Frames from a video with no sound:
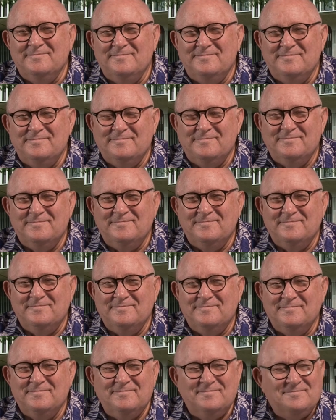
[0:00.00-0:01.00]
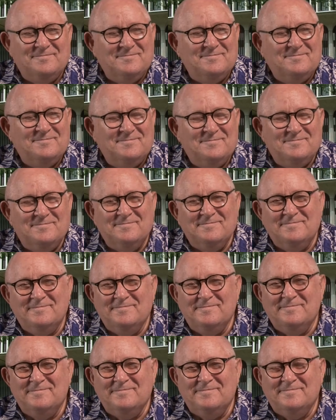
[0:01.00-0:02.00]

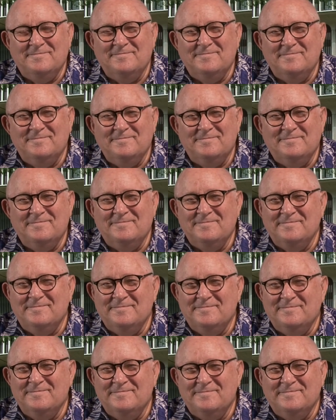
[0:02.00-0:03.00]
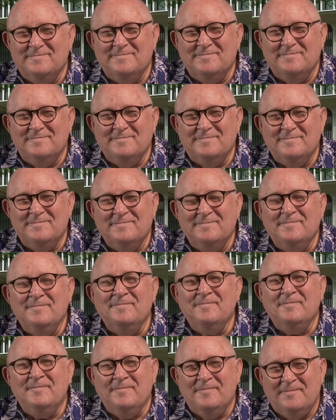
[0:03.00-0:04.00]

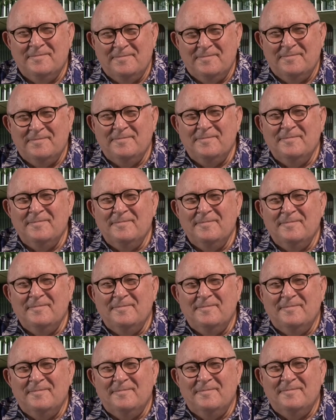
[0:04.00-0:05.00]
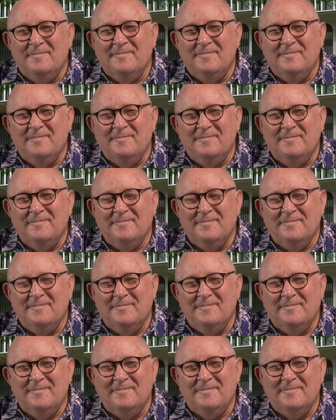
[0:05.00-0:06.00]

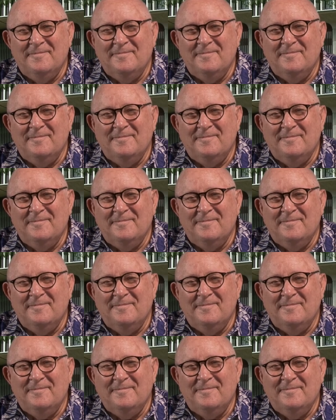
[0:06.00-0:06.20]
No words are spoken by the person on screen.